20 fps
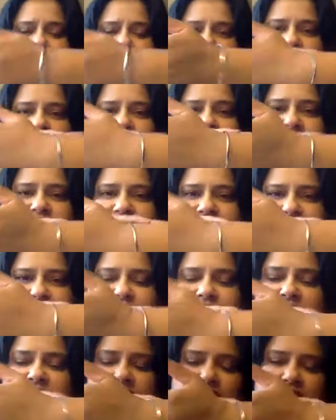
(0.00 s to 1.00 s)
The
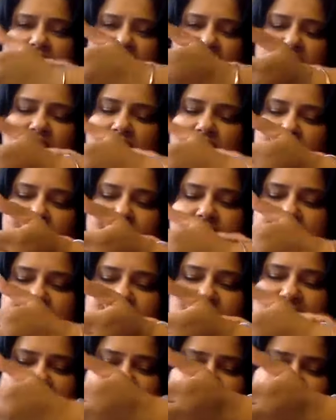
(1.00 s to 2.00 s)
wrist. This
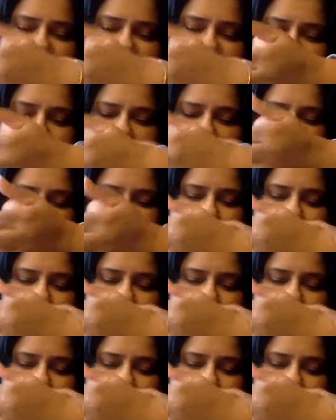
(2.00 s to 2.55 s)
sadness.